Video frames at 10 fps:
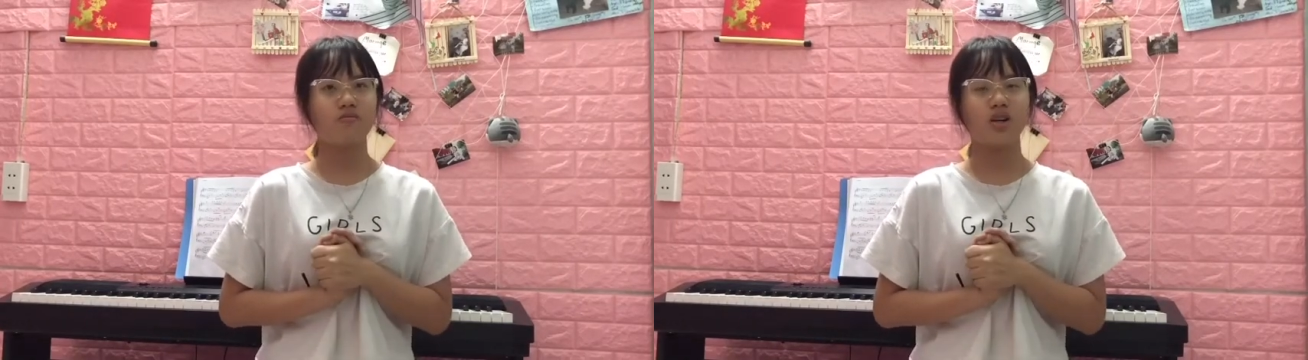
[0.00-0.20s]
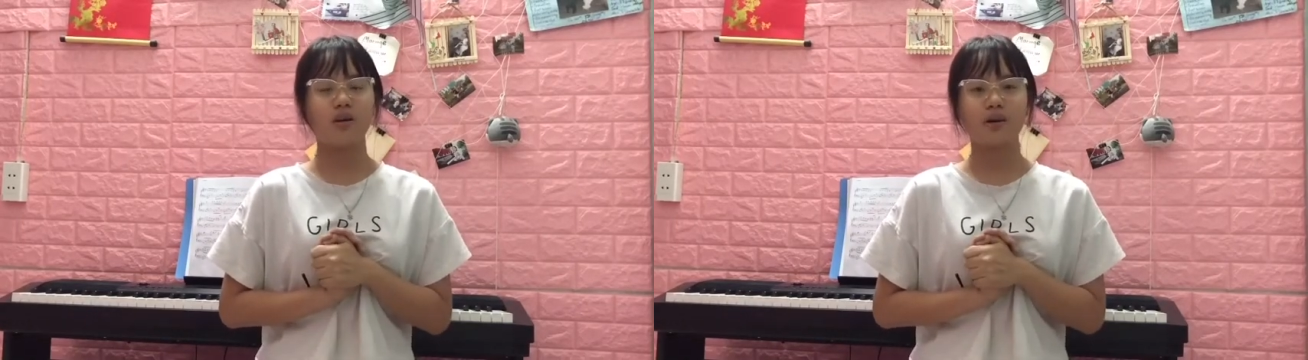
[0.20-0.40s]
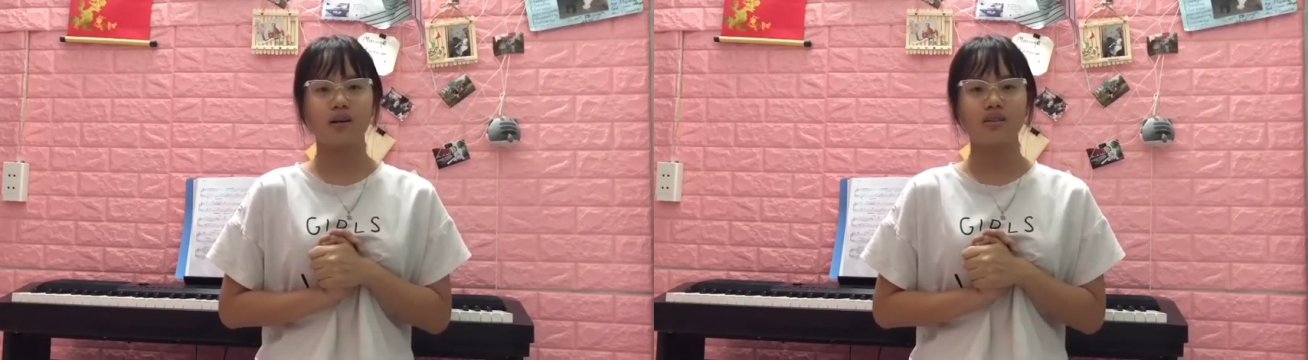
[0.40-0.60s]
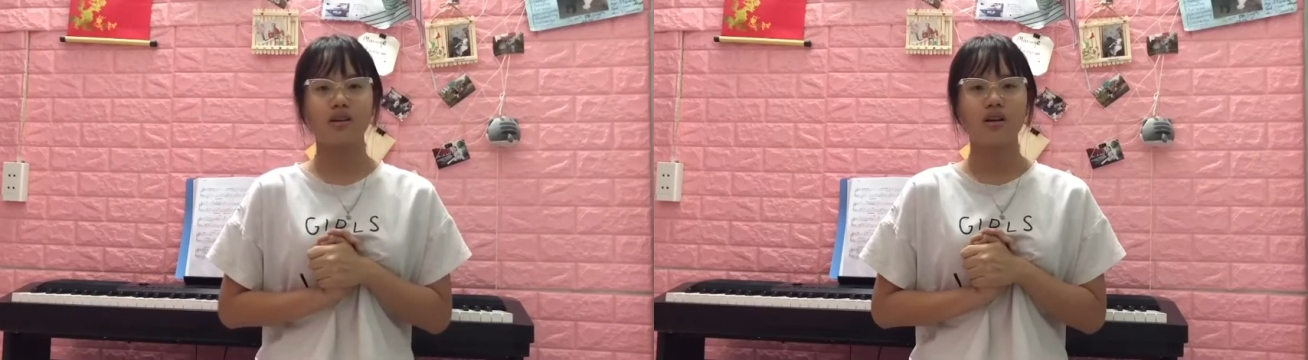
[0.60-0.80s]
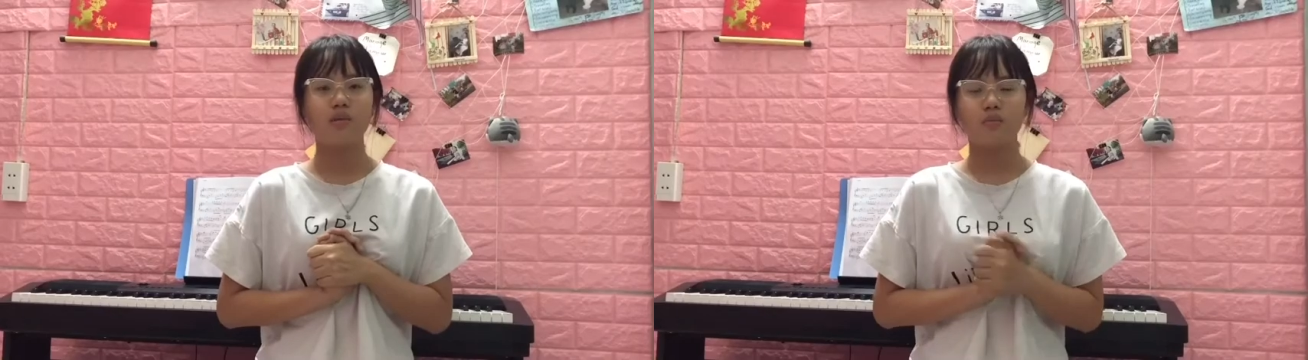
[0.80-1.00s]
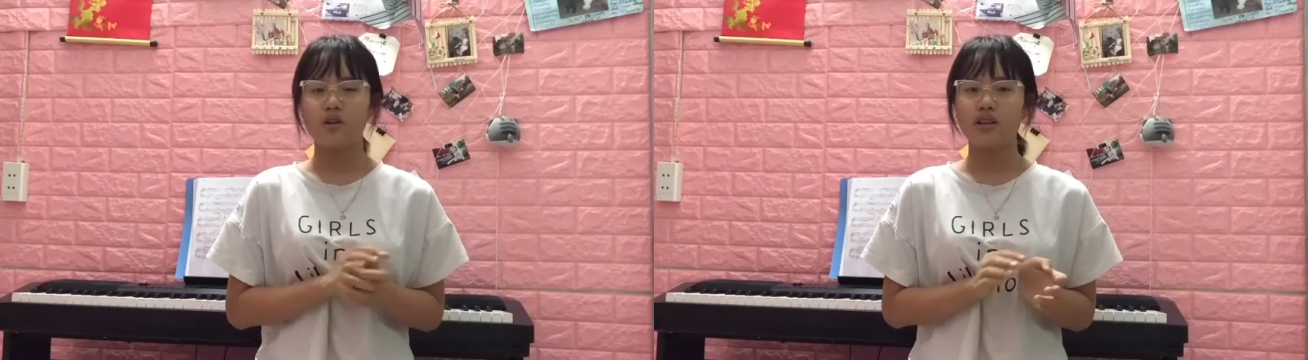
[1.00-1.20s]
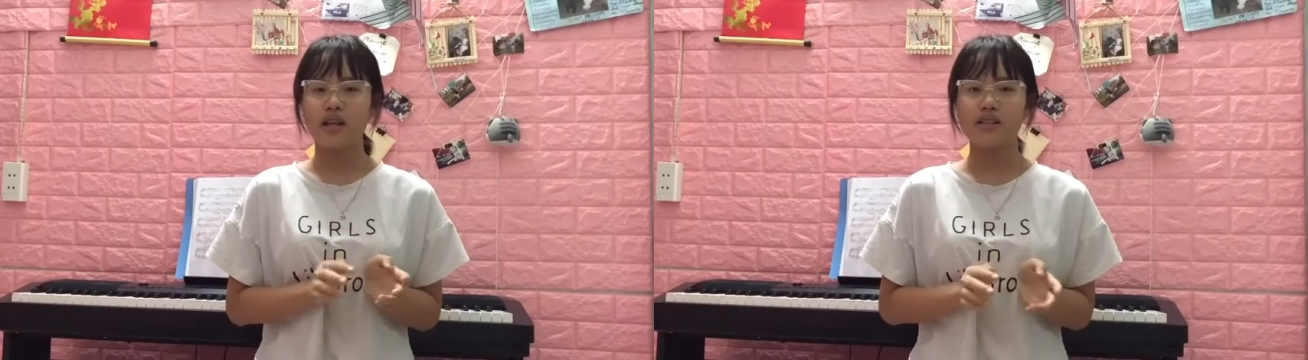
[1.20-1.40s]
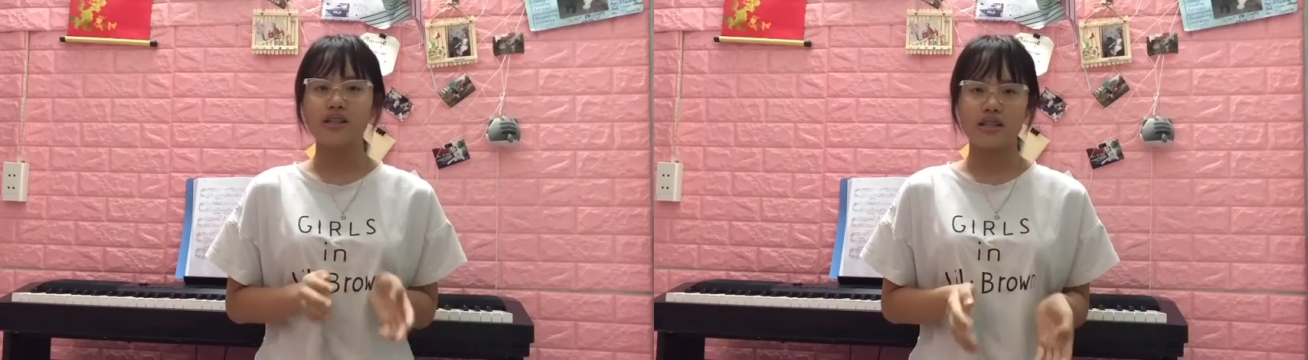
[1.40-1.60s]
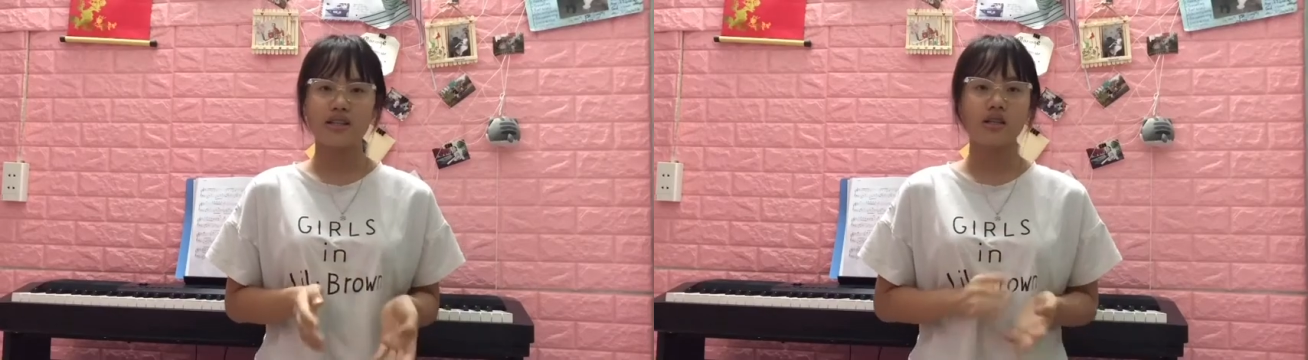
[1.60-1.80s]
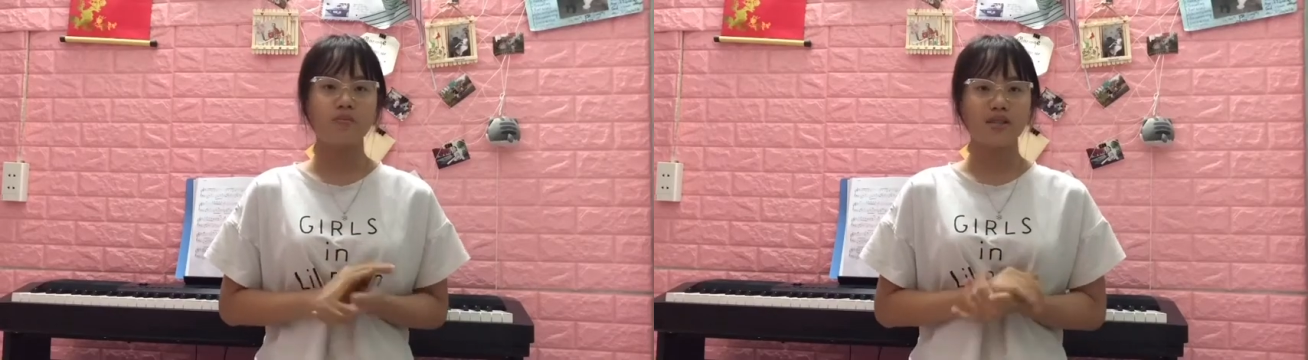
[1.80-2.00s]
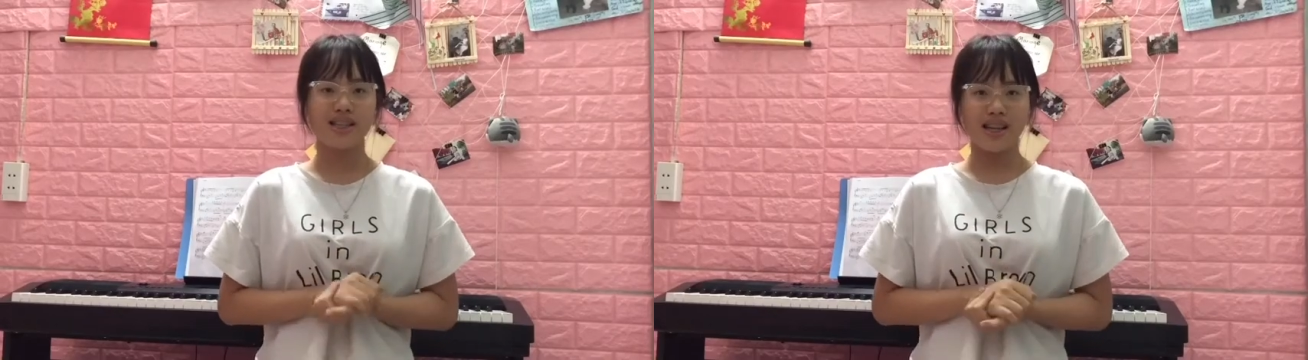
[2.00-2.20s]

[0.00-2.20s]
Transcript: about more than 60%.